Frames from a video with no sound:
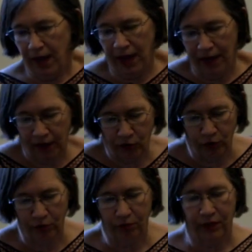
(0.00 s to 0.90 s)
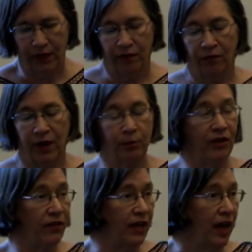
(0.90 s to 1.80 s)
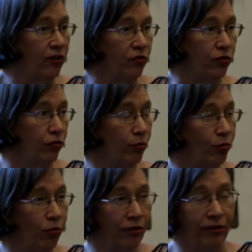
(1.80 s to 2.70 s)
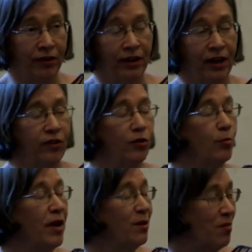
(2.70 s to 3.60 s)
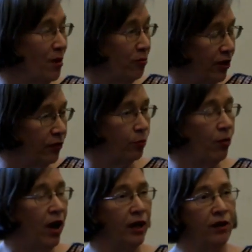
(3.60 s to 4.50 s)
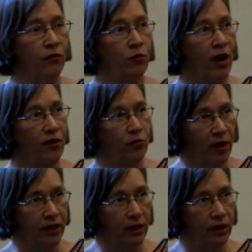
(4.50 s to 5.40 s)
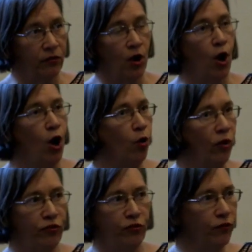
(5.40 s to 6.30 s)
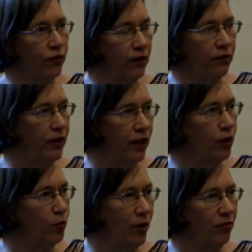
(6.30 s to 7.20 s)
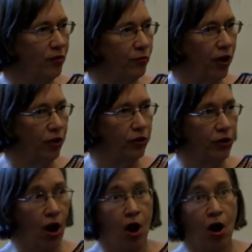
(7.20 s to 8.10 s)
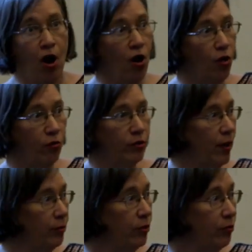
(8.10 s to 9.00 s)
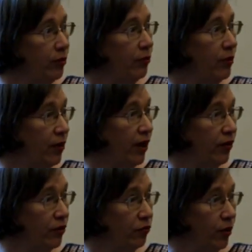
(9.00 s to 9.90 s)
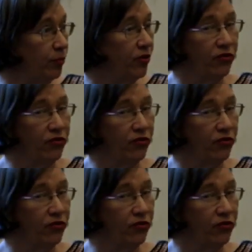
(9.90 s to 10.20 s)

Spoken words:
And I do think family vacations are important to make memories. If you ask my kids, what's your favorite thing you remember from childhood? Oh, remember when we went on the trip to